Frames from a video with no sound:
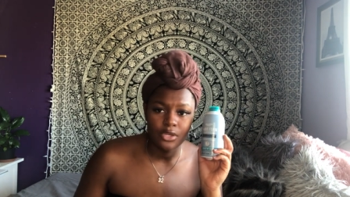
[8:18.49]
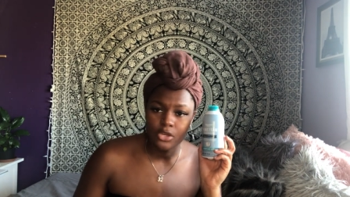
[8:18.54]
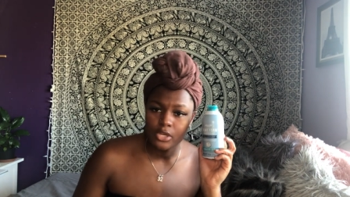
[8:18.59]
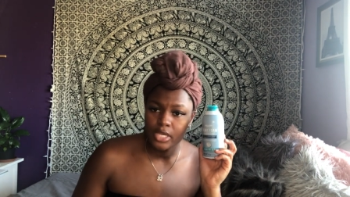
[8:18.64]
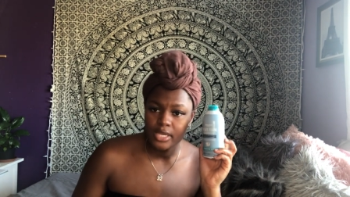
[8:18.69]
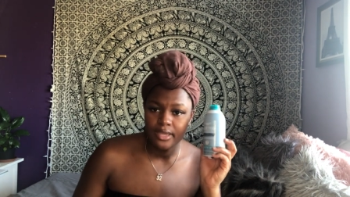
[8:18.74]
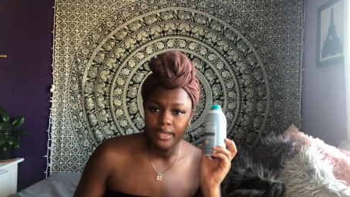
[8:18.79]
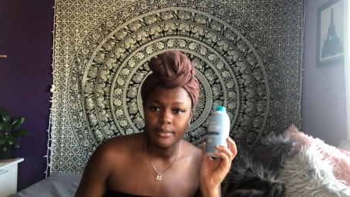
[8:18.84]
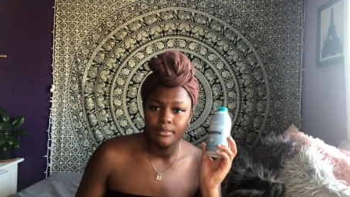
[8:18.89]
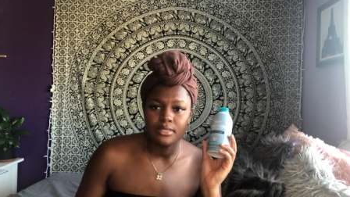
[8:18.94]

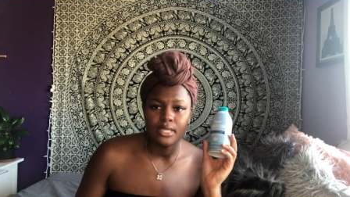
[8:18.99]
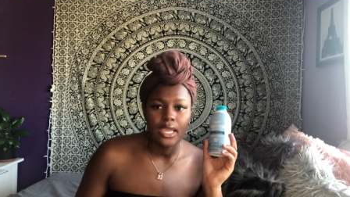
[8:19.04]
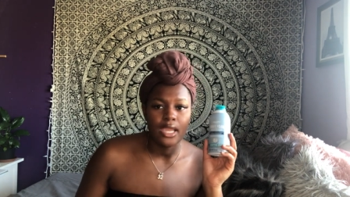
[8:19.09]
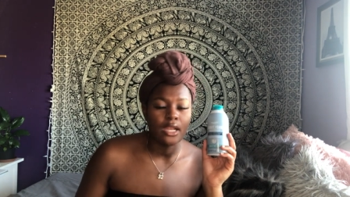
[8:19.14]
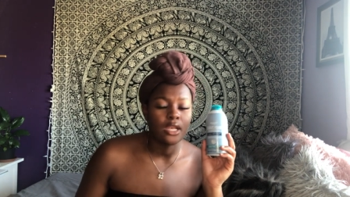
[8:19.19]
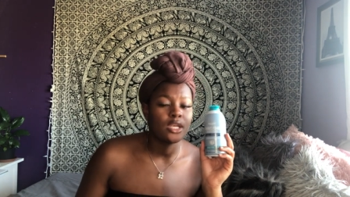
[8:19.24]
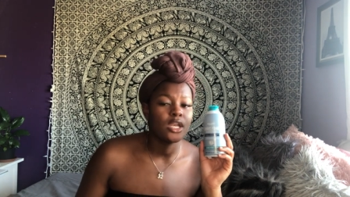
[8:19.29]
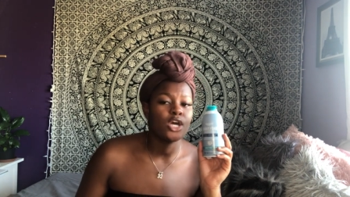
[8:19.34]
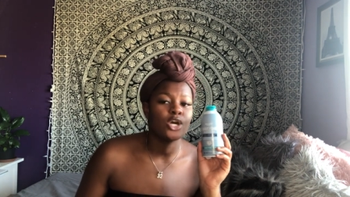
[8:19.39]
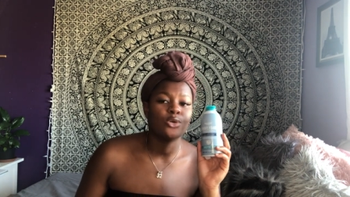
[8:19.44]
creams. Like,
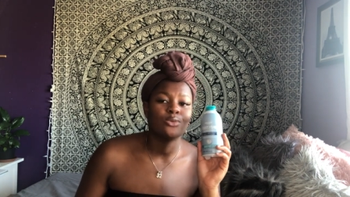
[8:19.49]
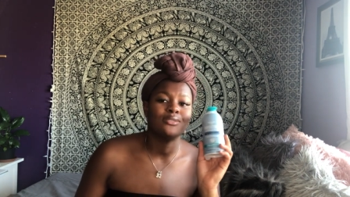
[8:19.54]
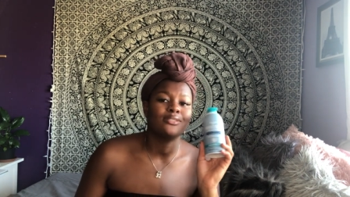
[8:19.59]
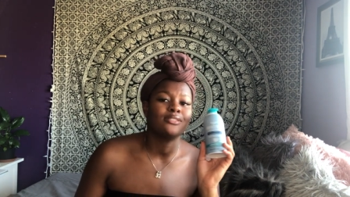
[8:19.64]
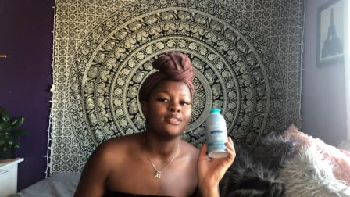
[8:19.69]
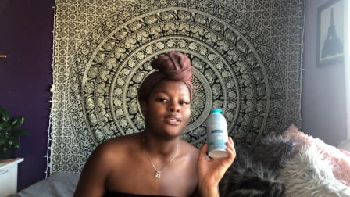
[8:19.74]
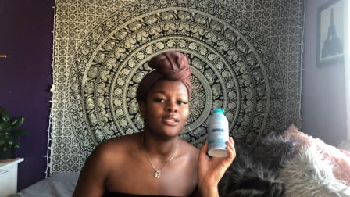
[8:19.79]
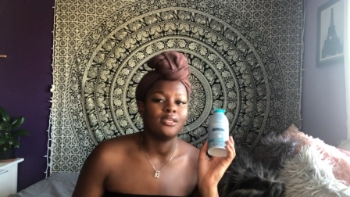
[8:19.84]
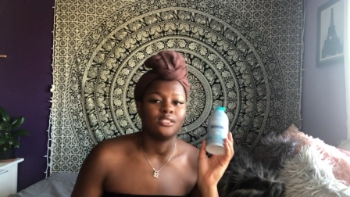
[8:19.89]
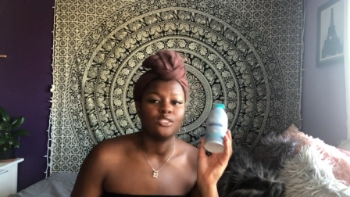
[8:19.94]
no,
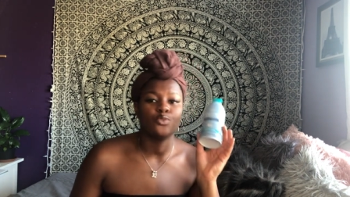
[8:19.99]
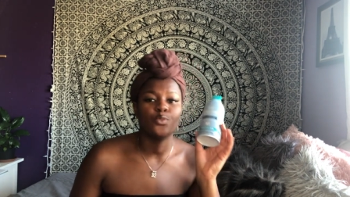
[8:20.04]
sis.